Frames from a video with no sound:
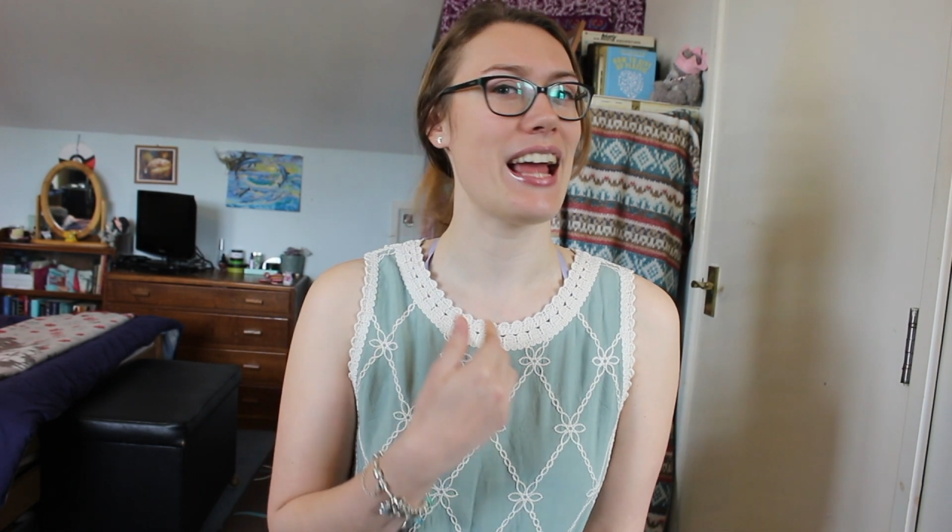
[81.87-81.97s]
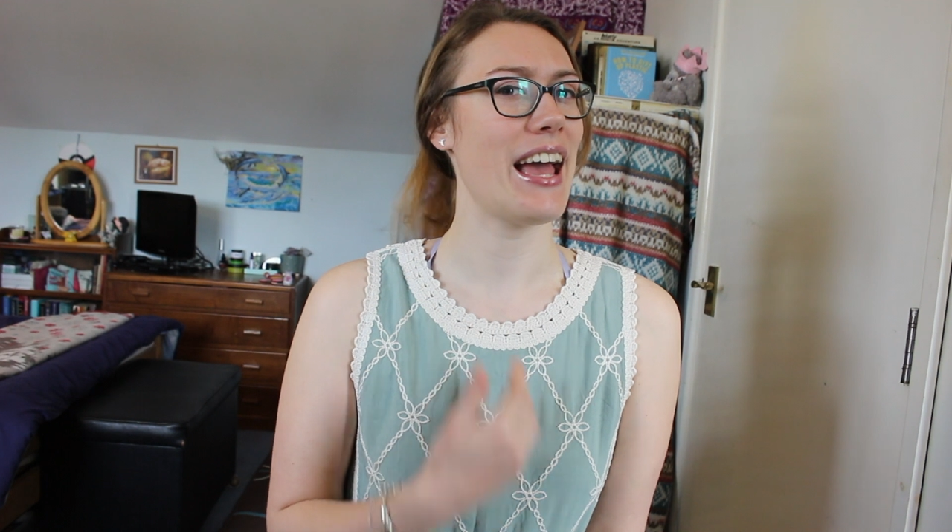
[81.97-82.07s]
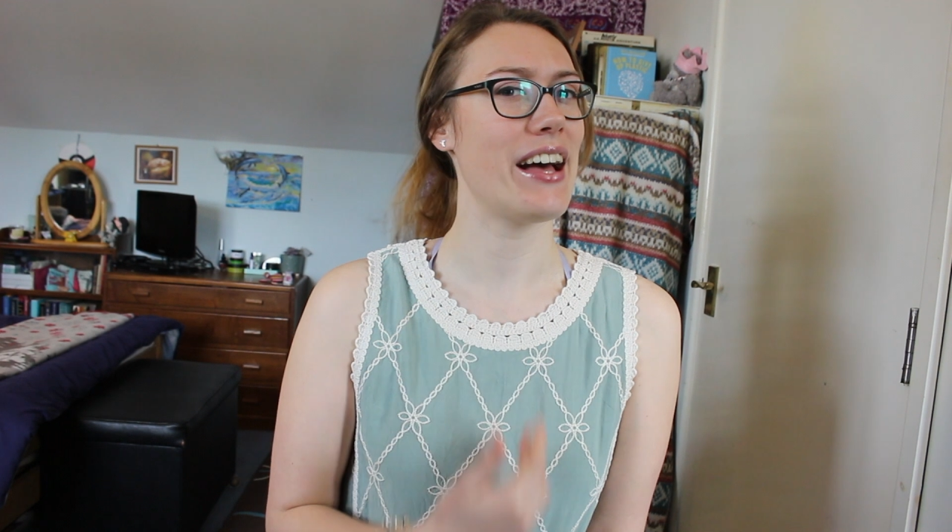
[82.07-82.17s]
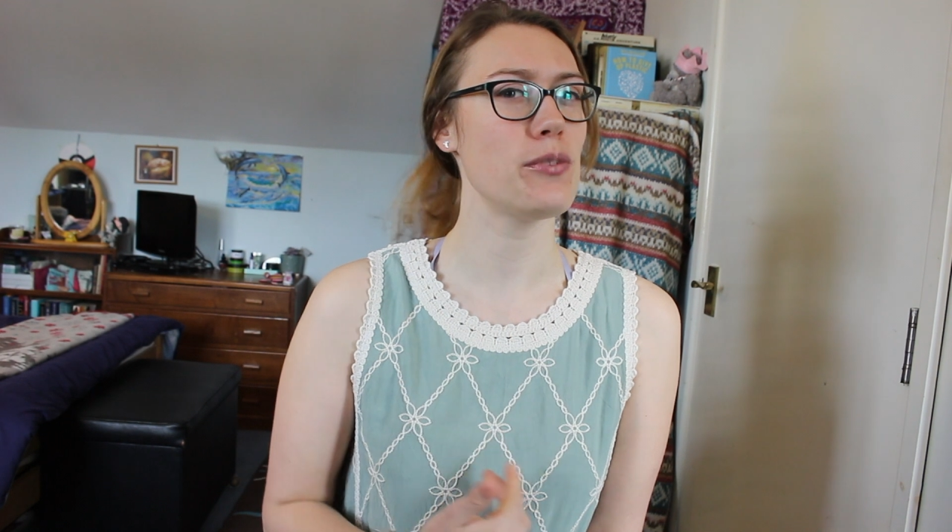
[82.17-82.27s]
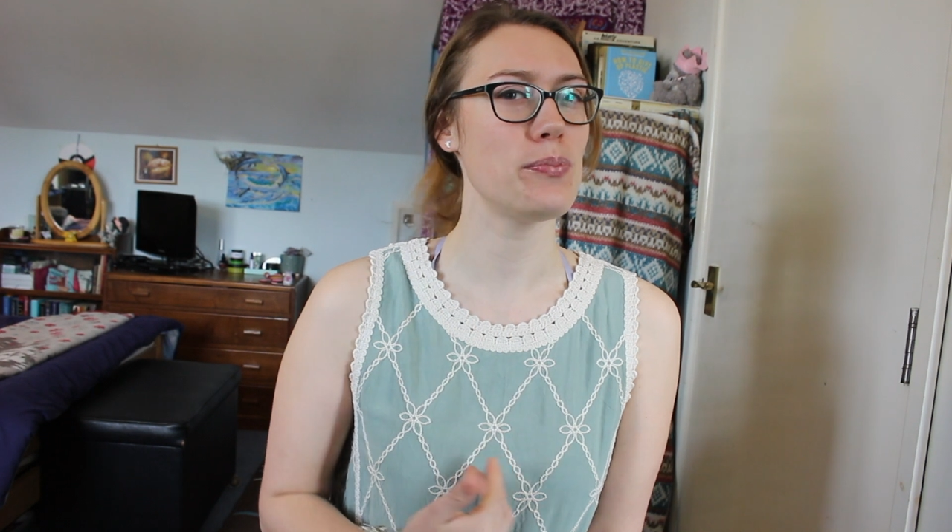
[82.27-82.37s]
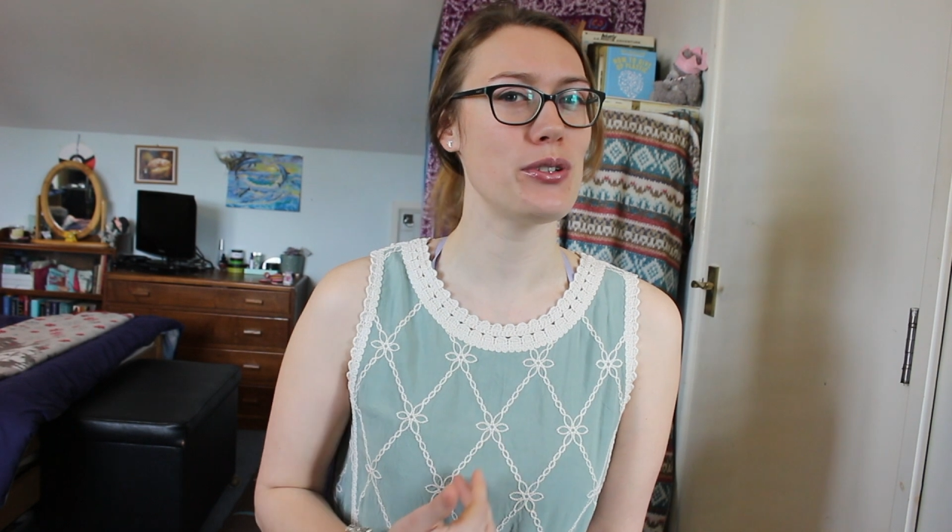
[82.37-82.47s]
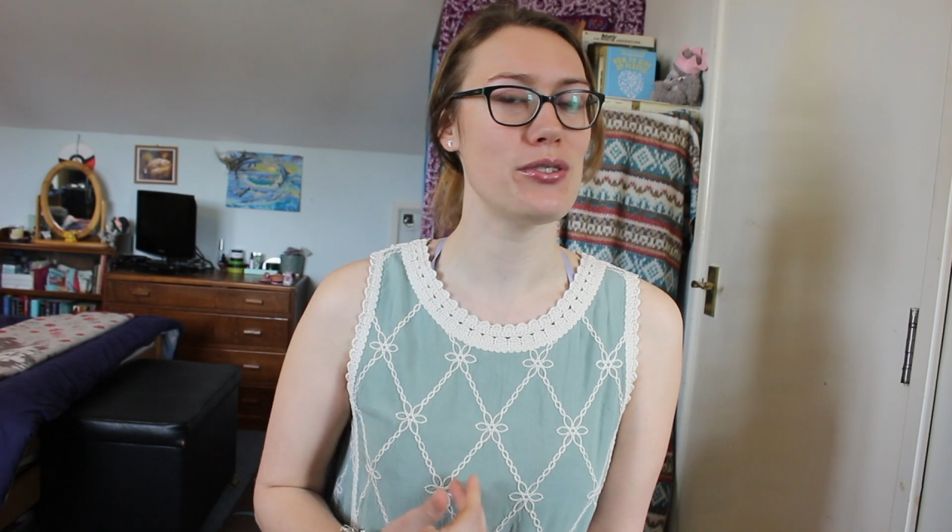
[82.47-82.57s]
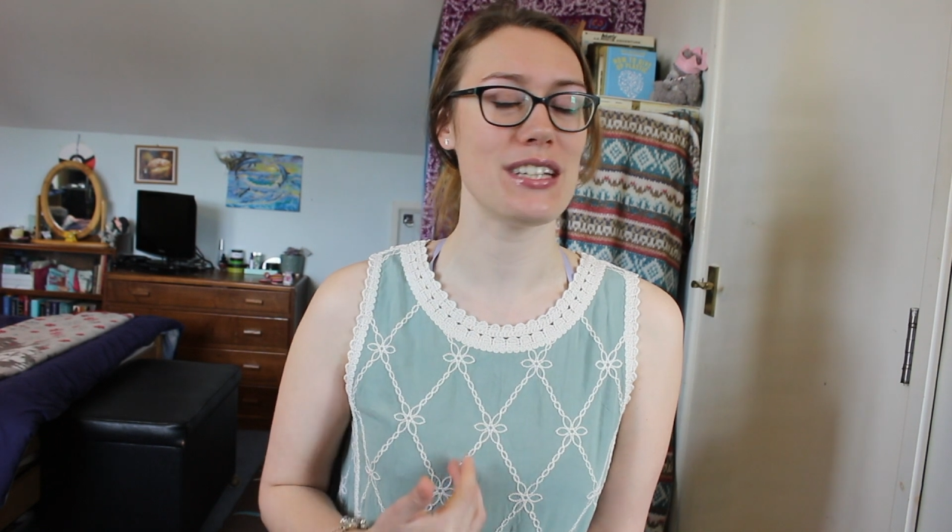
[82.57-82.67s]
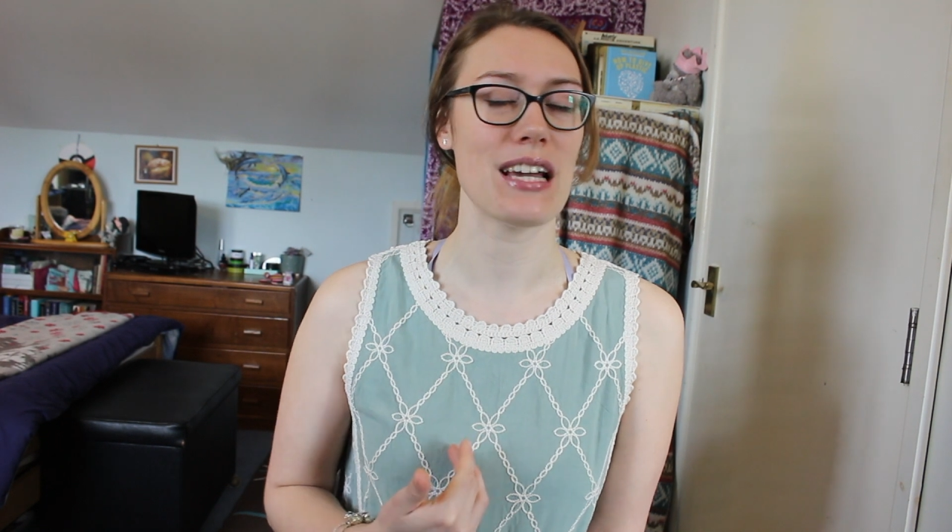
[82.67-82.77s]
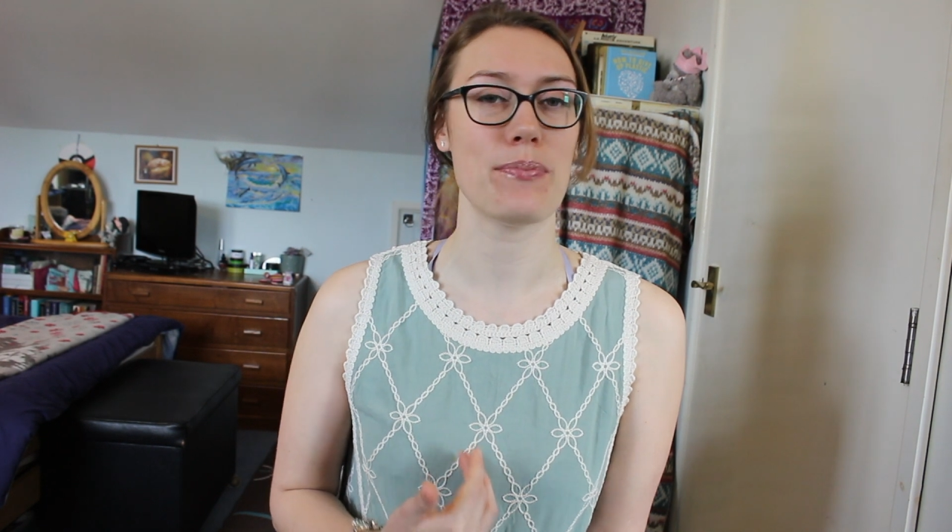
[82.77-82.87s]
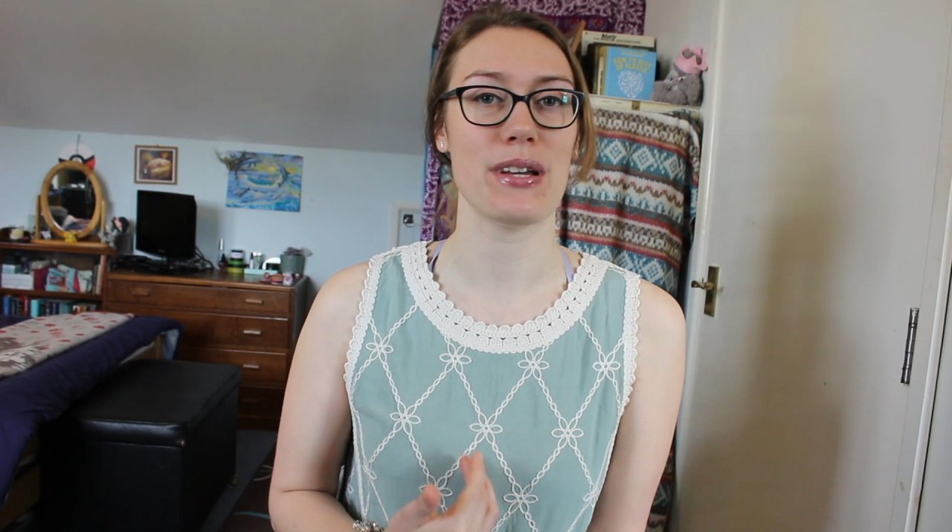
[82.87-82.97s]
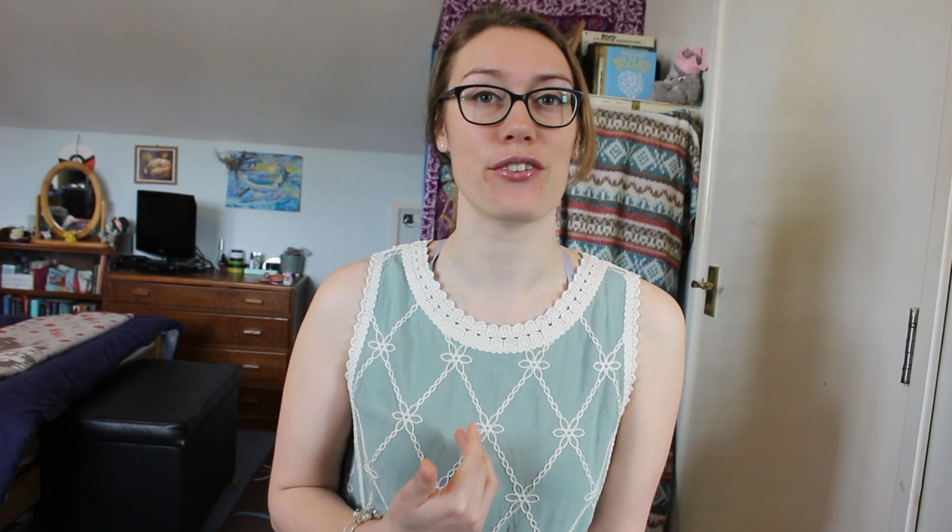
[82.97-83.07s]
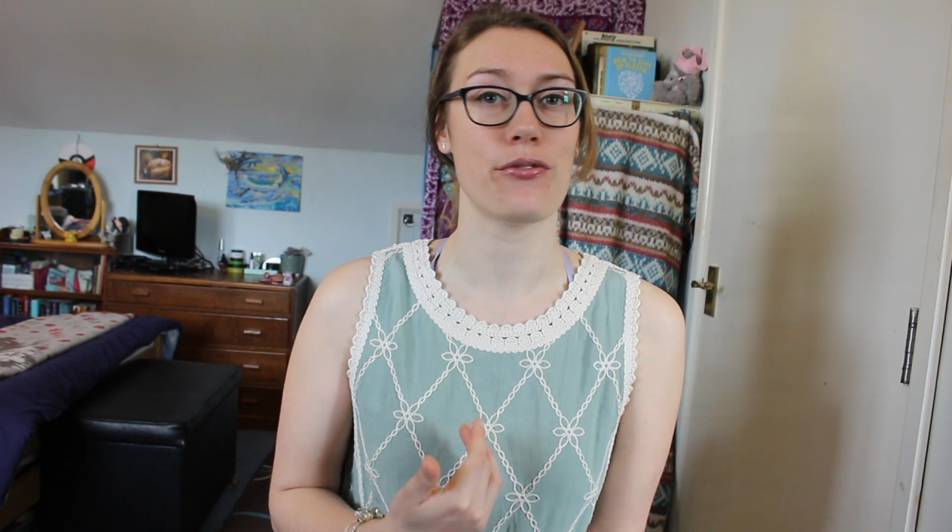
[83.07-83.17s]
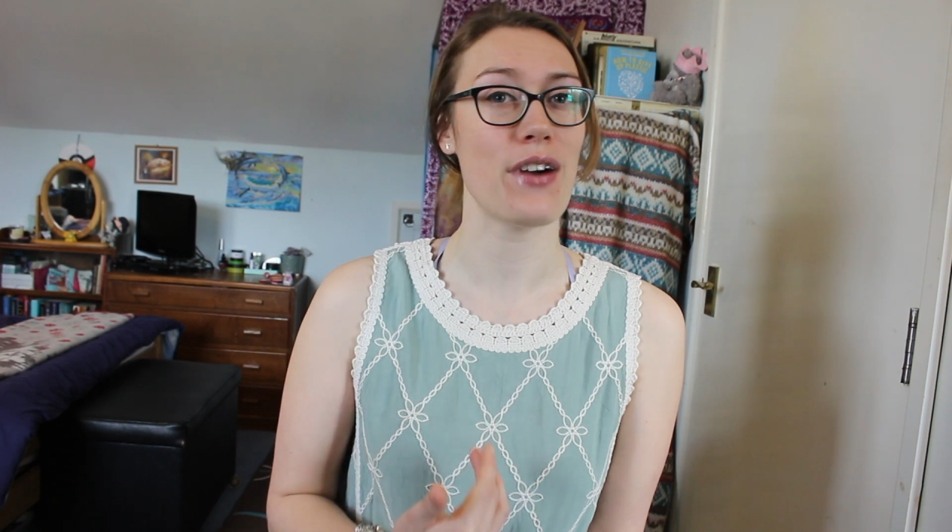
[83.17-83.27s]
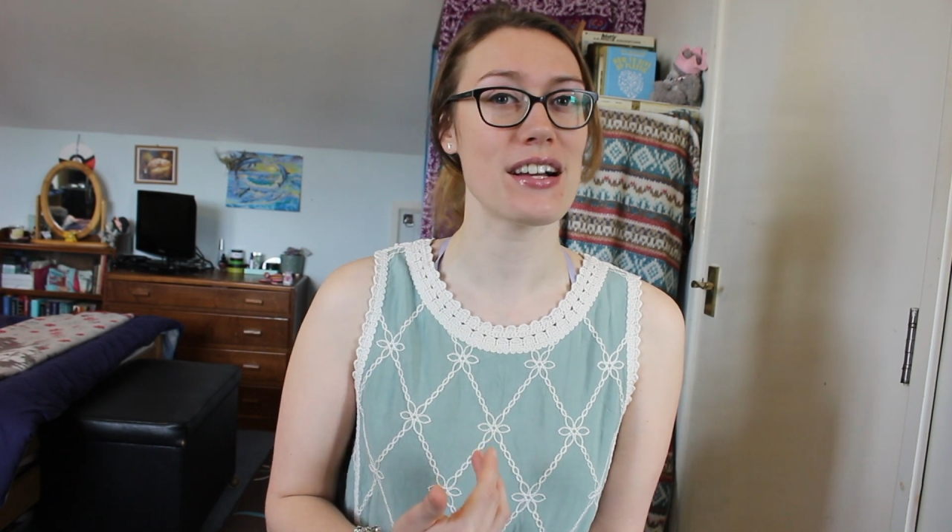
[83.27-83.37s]
help you to get
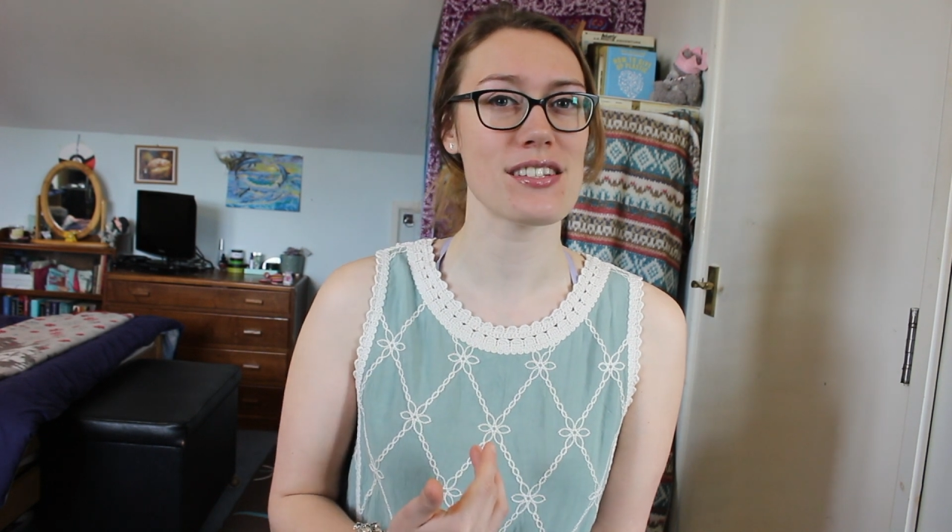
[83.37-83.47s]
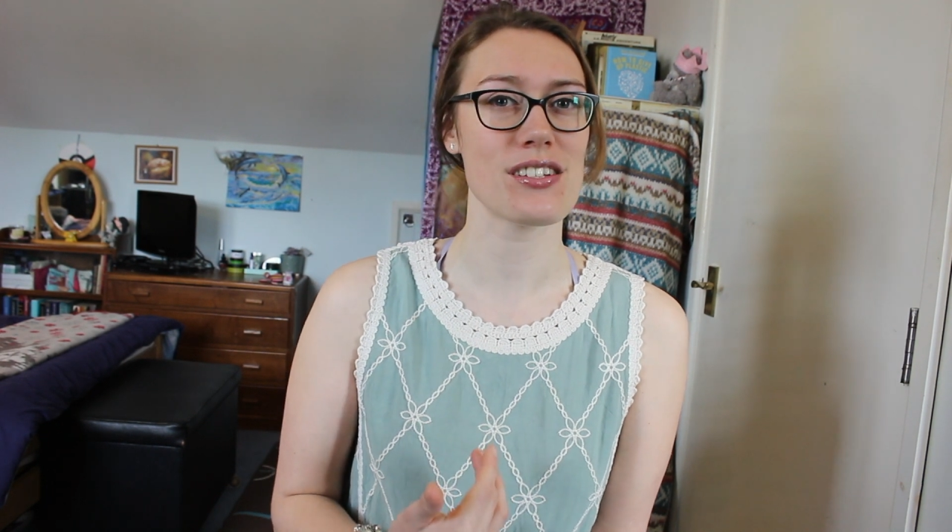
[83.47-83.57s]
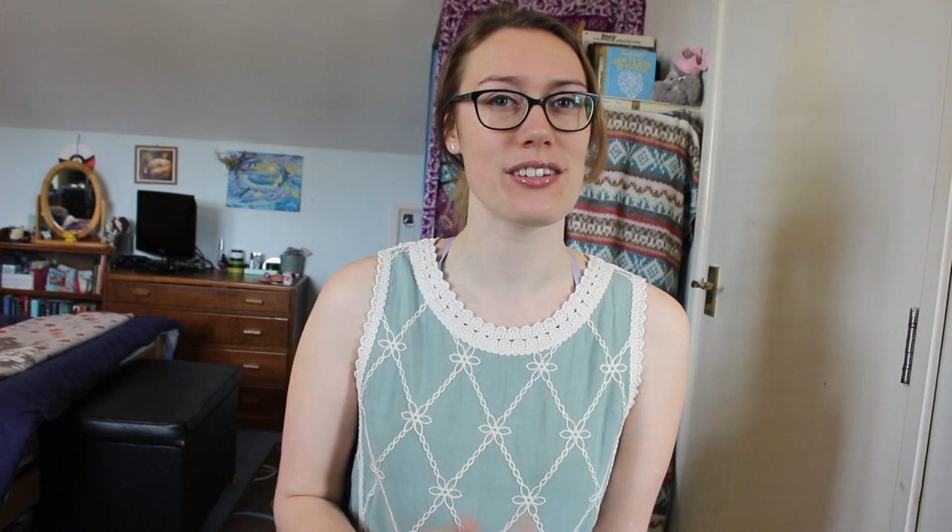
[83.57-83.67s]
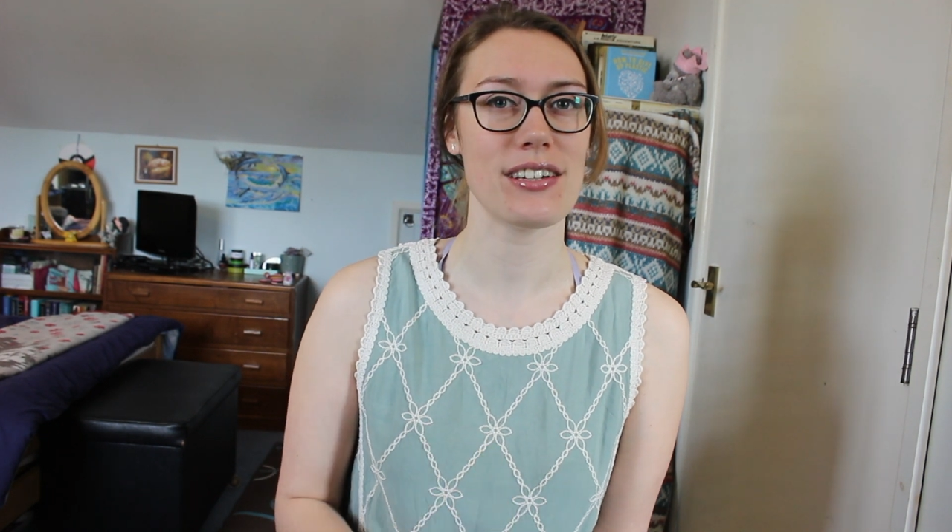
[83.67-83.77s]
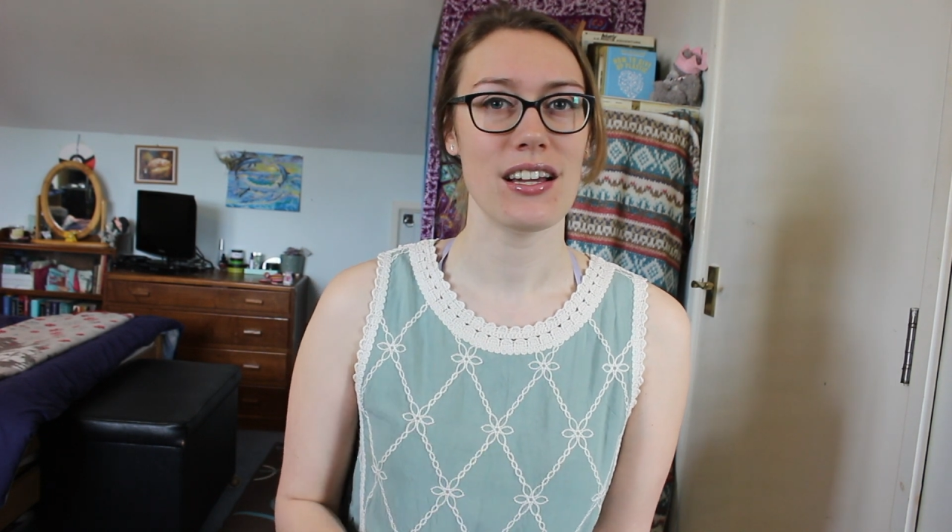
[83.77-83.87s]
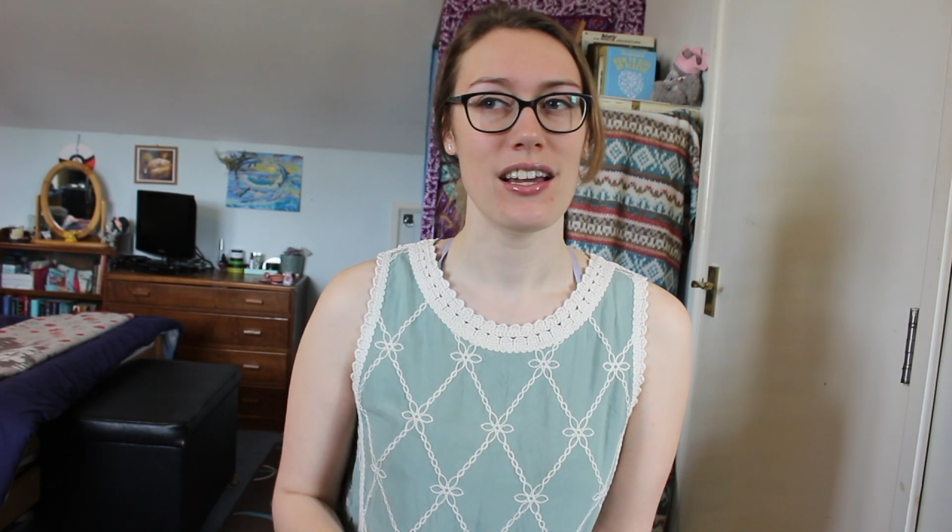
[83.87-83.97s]
bigger faster,